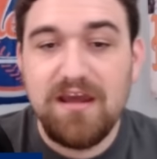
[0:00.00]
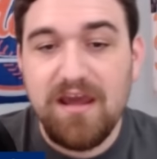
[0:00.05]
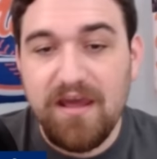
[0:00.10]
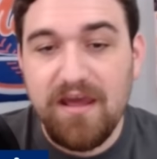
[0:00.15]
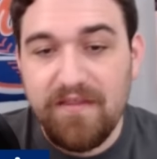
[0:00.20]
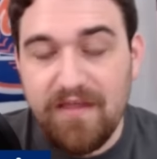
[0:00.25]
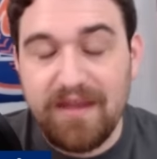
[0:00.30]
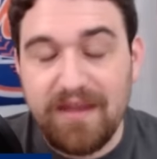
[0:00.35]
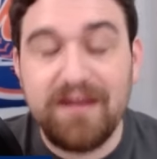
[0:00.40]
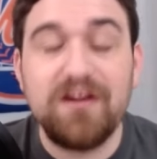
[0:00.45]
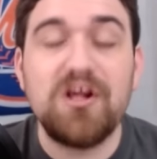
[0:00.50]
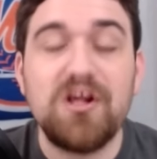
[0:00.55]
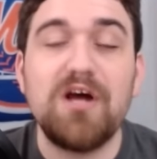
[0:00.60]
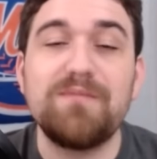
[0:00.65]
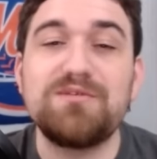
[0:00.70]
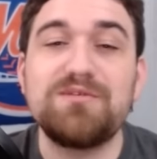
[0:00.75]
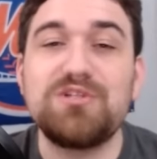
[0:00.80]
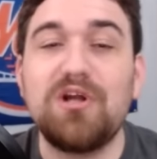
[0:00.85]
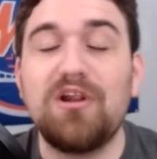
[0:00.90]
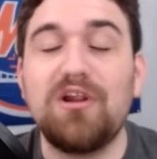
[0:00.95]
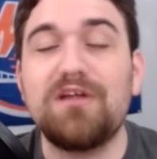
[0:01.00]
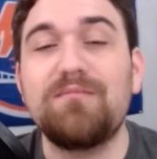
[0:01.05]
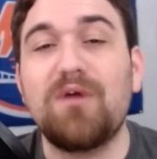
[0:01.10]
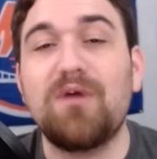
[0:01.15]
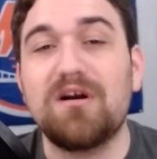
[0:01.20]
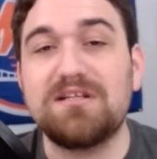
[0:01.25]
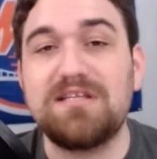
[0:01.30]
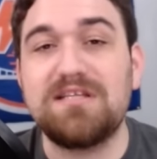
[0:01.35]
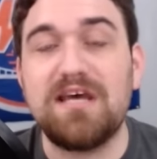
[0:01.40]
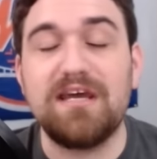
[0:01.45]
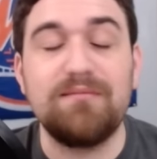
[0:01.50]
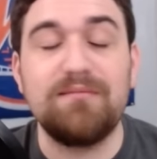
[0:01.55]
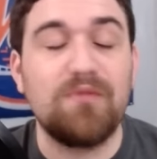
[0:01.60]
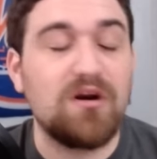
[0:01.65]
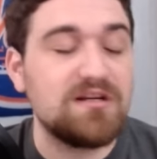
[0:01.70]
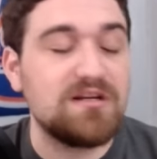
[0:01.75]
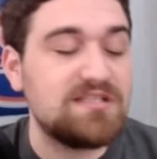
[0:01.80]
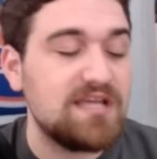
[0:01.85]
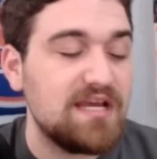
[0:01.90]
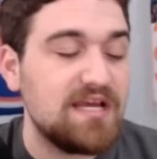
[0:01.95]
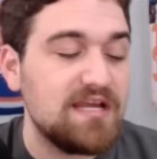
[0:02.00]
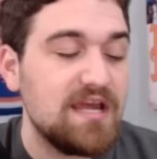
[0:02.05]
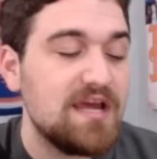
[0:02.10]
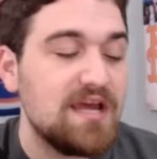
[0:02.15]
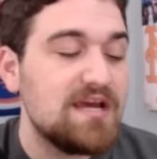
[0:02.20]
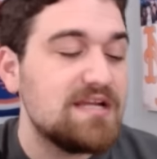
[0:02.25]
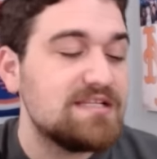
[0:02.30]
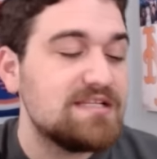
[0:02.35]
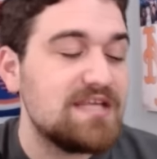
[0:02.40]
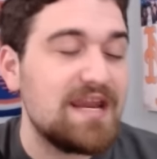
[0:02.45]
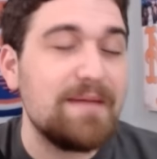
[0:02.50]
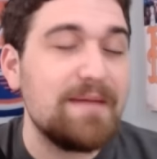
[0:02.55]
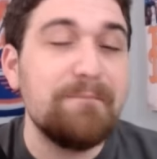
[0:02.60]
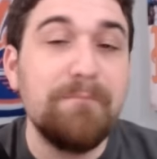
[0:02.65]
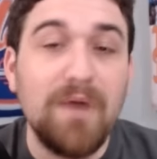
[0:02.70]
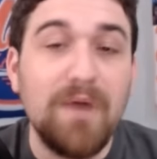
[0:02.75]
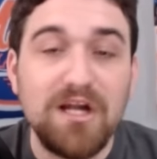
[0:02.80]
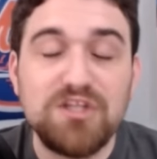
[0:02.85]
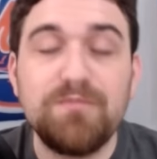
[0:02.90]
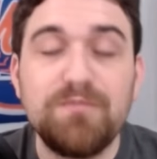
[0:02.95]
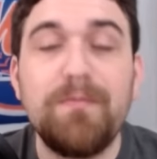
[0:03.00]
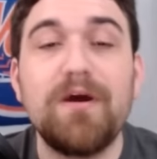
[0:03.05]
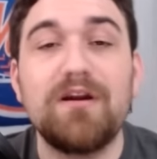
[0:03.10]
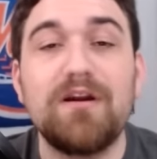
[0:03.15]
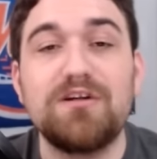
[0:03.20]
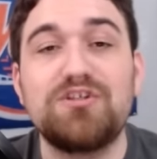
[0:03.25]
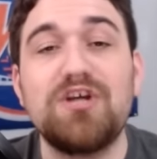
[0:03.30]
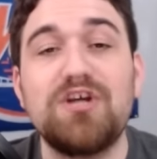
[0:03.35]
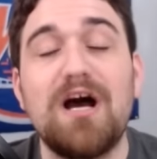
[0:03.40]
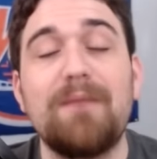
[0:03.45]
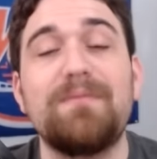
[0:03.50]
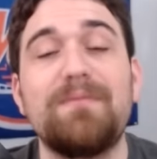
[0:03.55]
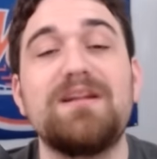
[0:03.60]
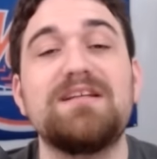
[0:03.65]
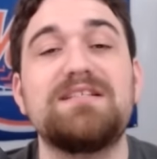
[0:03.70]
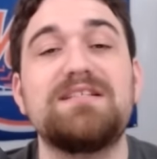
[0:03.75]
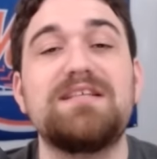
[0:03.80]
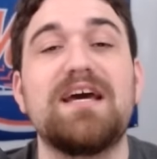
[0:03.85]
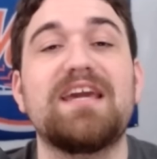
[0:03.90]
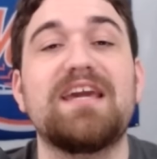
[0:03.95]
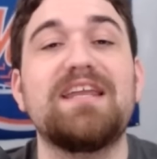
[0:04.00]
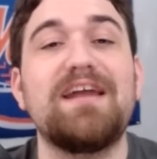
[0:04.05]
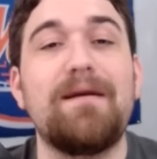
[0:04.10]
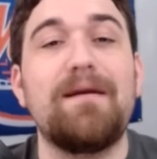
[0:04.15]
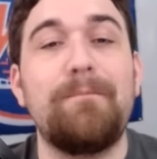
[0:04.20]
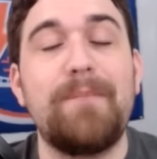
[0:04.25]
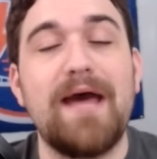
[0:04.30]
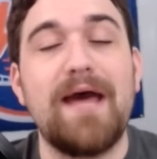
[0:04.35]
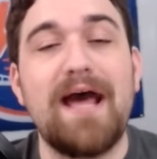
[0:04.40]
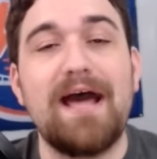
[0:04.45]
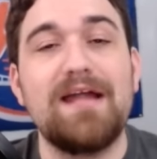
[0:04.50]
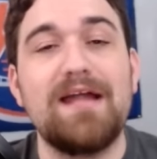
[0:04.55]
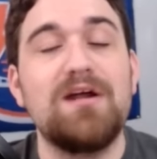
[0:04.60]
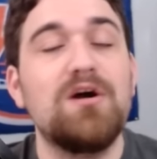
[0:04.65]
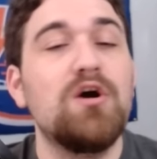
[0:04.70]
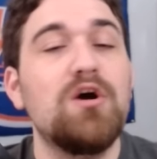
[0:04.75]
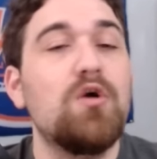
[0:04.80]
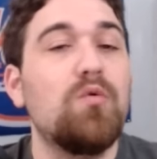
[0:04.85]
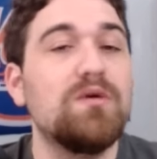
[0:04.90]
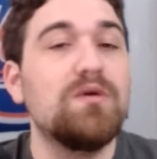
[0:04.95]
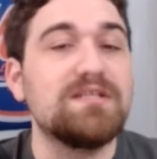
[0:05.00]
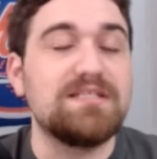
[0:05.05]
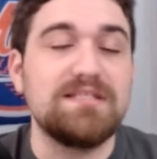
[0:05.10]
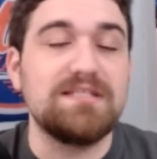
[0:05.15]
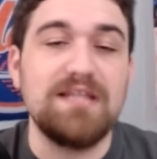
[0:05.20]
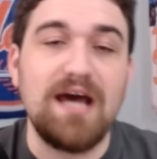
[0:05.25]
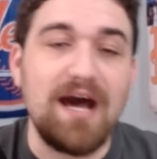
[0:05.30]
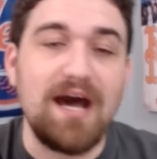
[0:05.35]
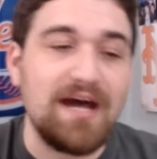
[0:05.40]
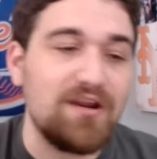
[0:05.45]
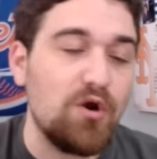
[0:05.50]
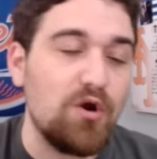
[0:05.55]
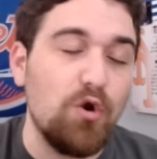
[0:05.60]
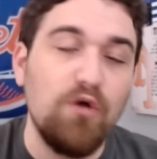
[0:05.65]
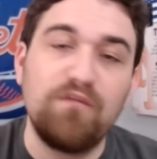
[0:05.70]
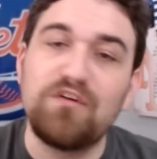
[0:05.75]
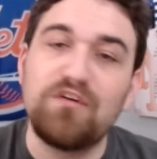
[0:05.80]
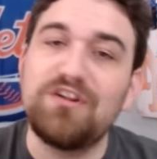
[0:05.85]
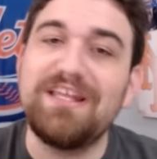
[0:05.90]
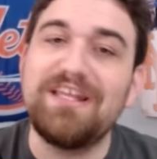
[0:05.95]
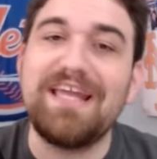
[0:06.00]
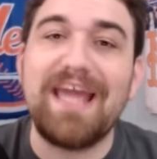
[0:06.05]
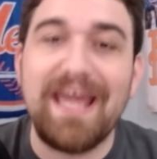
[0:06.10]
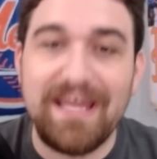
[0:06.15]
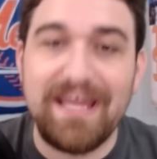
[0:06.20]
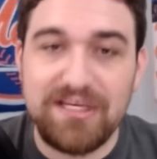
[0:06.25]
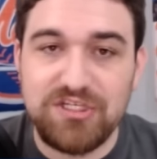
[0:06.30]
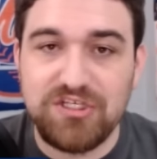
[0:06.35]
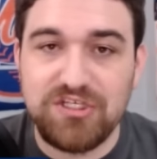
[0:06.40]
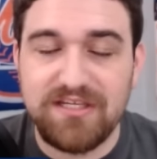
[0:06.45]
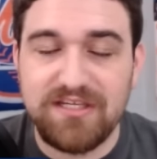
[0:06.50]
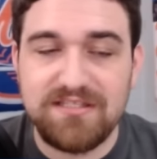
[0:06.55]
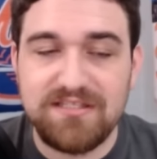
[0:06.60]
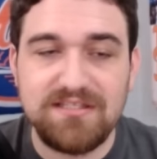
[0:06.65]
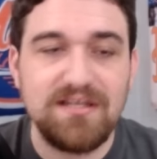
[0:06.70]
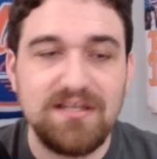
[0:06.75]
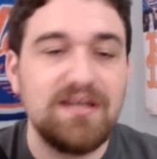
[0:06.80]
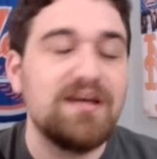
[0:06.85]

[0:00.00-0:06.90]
And then here comes Starling Marte. And Marte did a much better job in his second at-bat, was not overly anxious,